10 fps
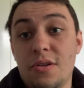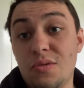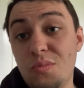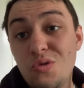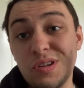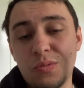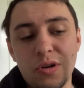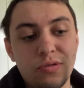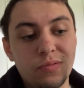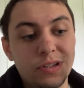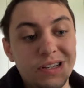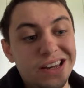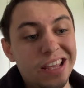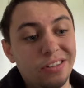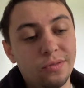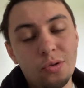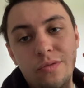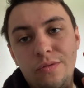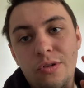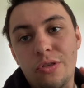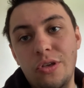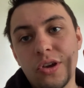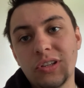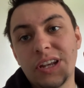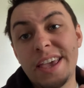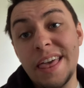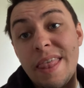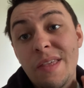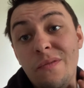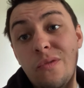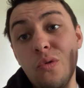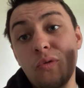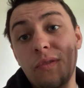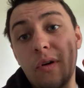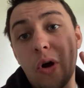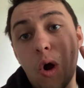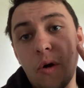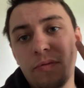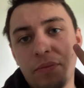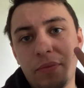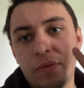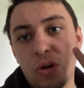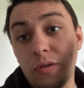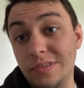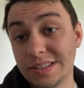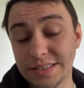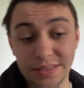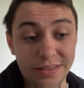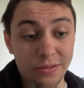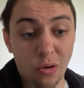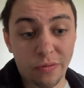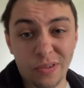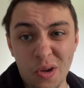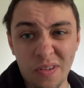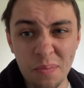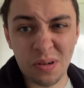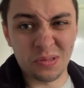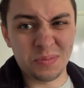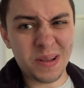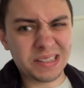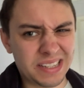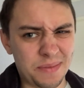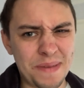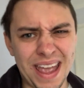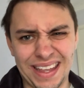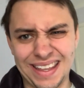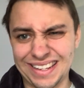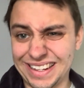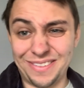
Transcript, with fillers: Good morning, welcome to today's vlog for Thursday, the 4th of, of, this, of November. I was about to say May,